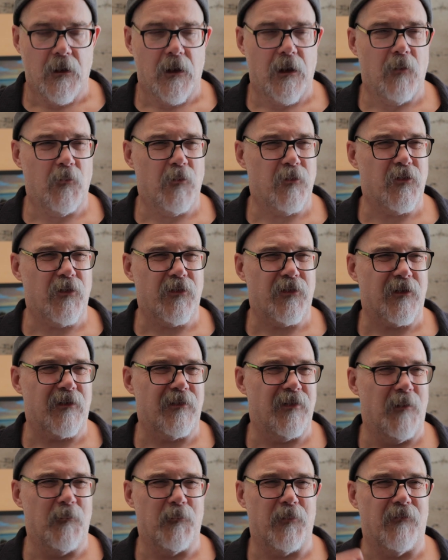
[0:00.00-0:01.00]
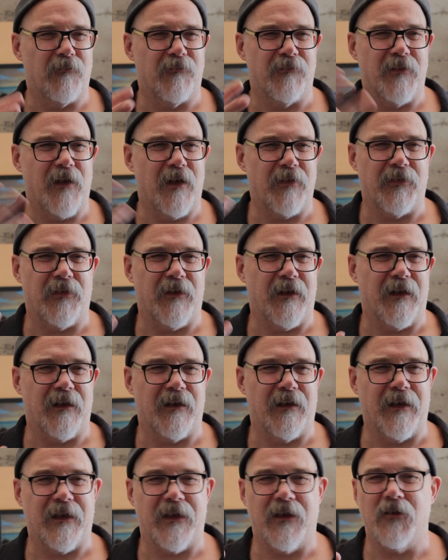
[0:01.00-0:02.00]
It was just a clump of nothing.
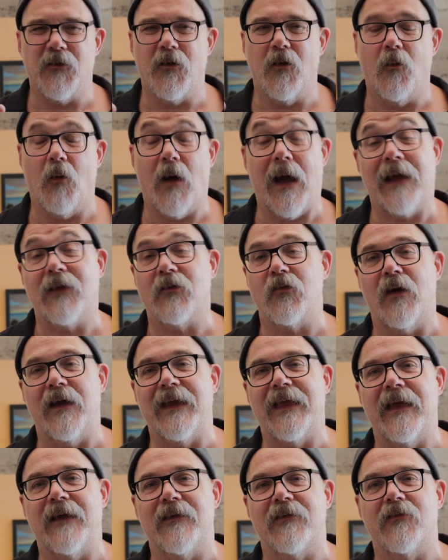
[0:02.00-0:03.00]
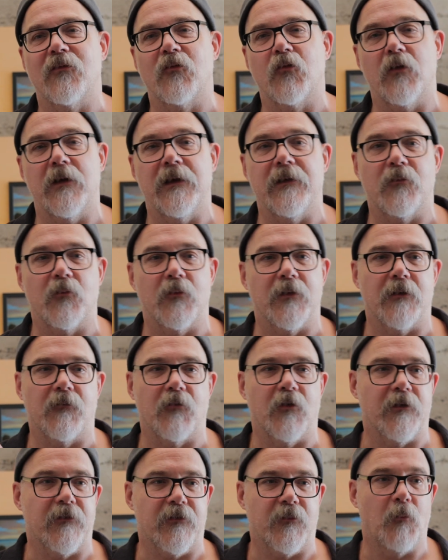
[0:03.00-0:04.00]
Actually, I guess trees, when they're
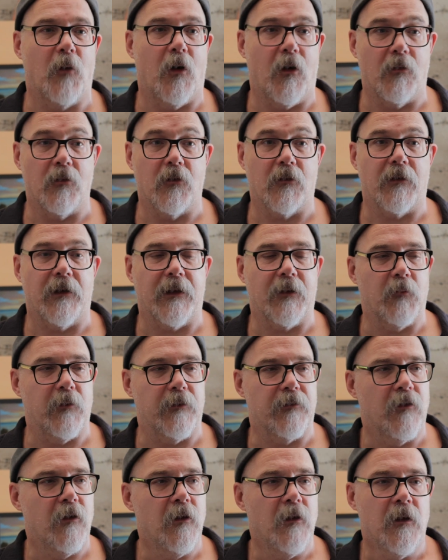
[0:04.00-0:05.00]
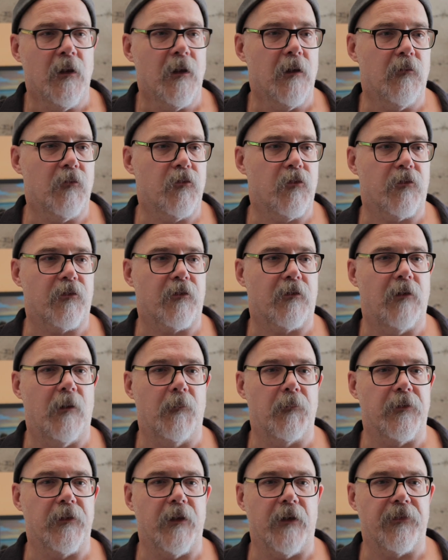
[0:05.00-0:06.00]
very small, look like weeds. It was just a
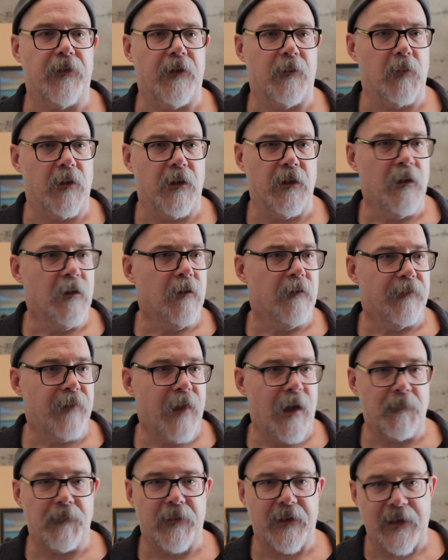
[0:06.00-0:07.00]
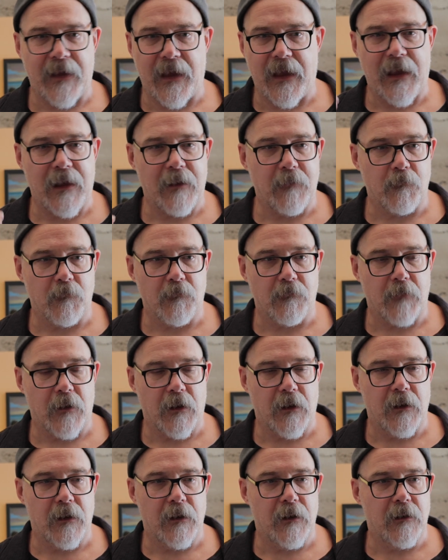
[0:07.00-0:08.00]
clump of nothing, but that became
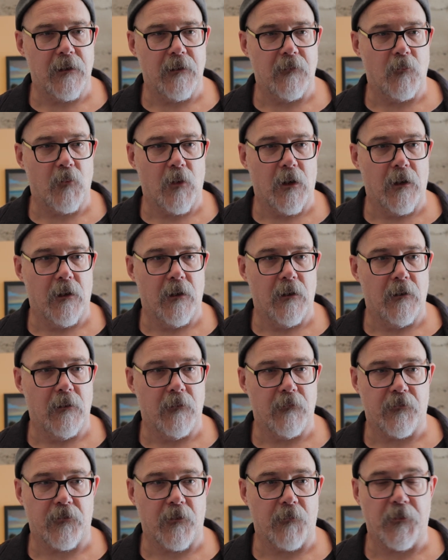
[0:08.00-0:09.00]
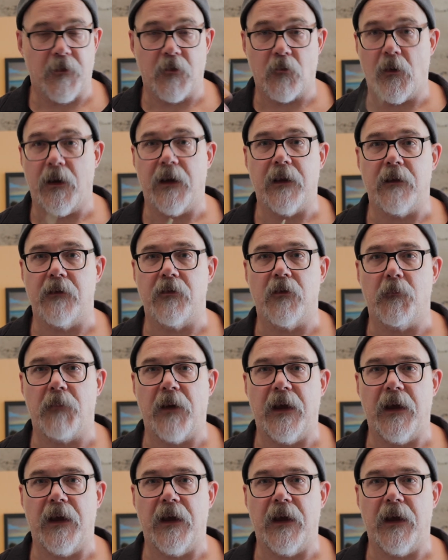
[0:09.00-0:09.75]
something great in the